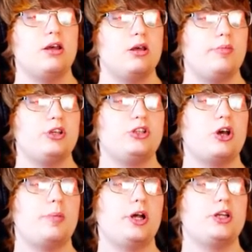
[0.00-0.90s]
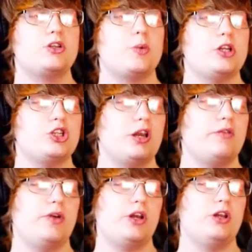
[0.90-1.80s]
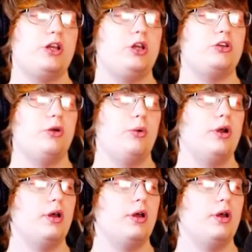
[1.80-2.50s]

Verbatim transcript: There's no point switching if we don't need to.